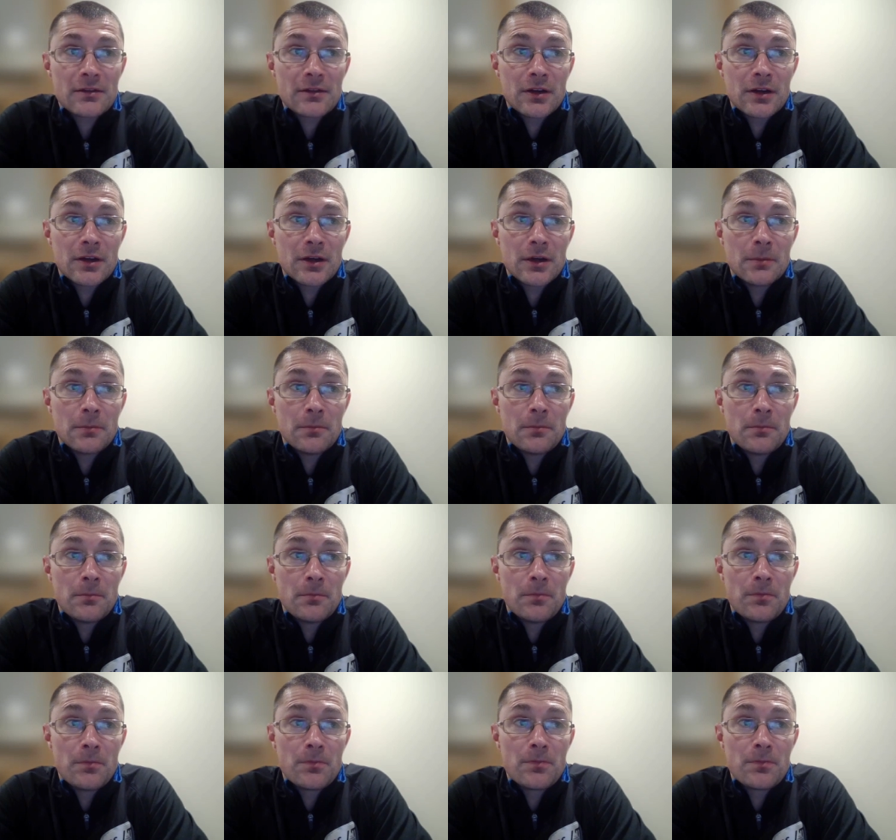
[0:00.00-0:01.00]

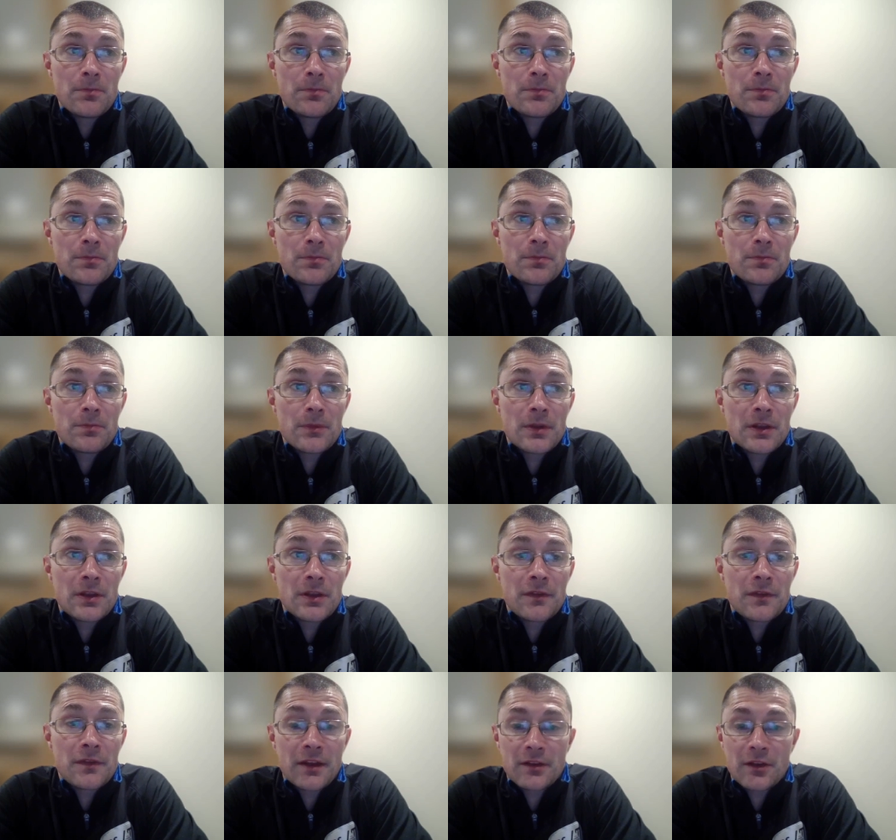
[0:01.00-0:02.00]
Um,
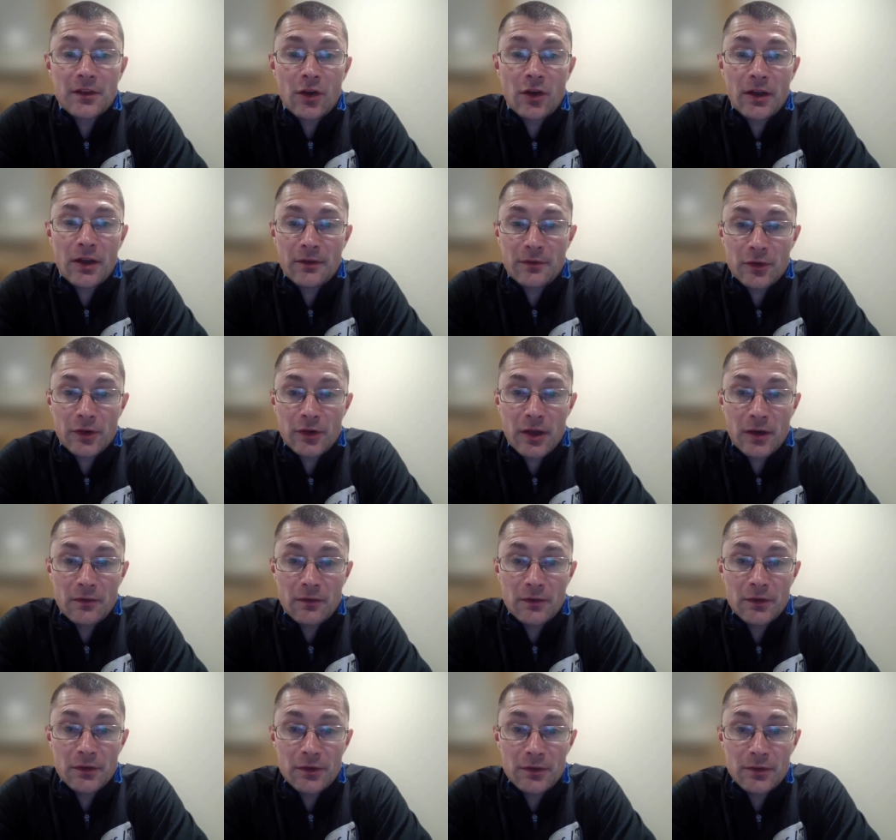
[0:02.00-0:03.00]
in the fact that I have
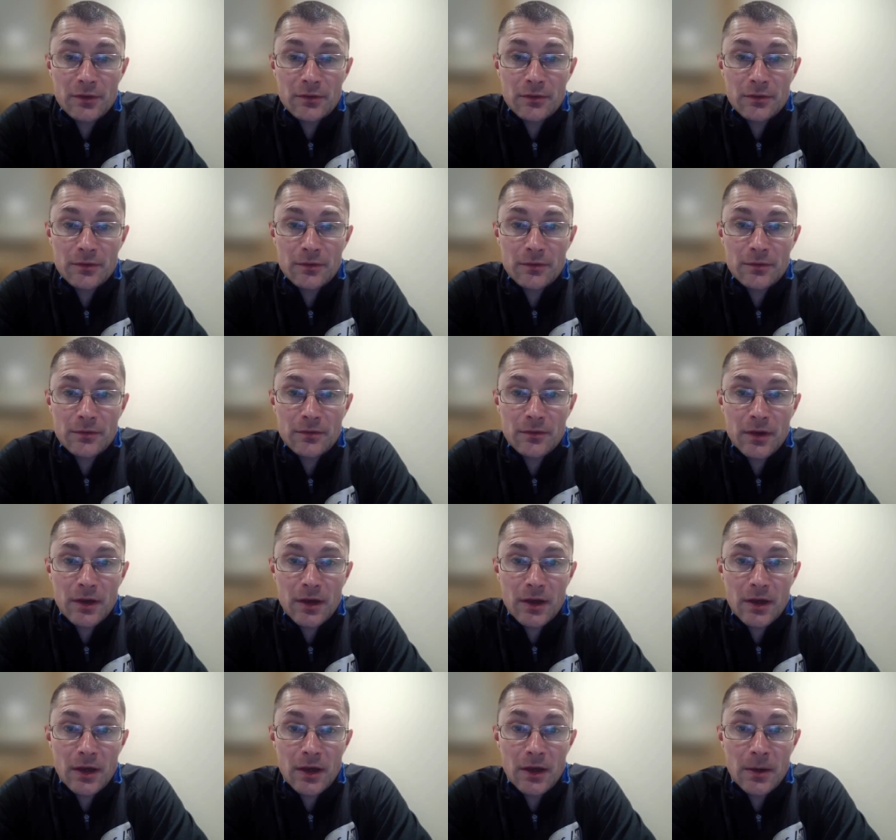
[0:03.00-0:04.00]
recovered,
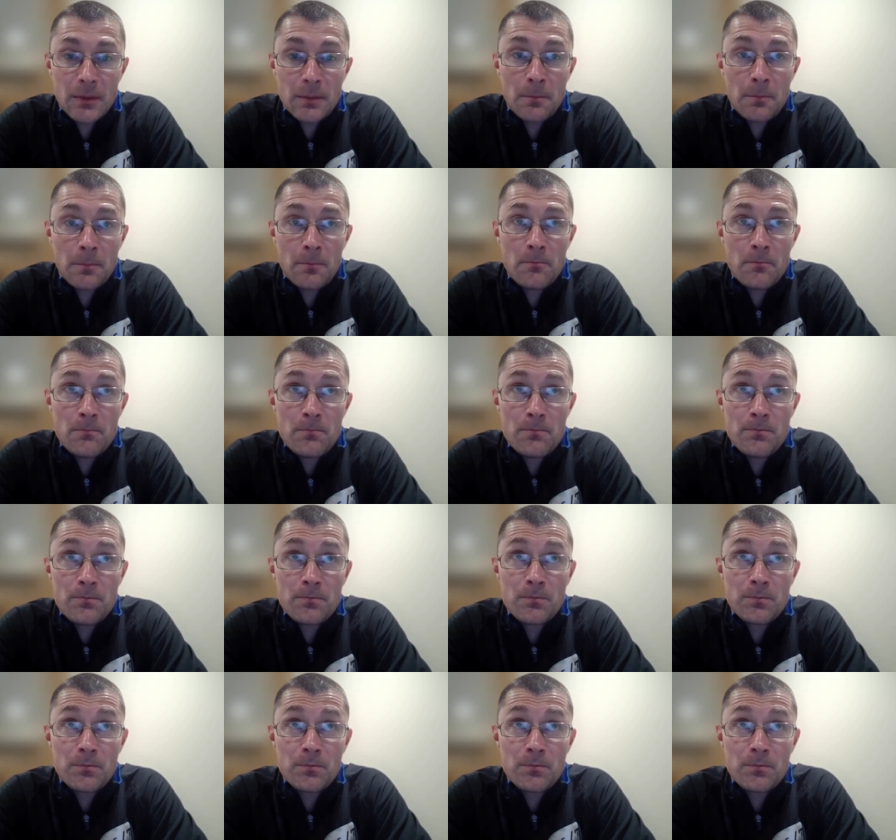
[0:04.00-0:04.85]
um,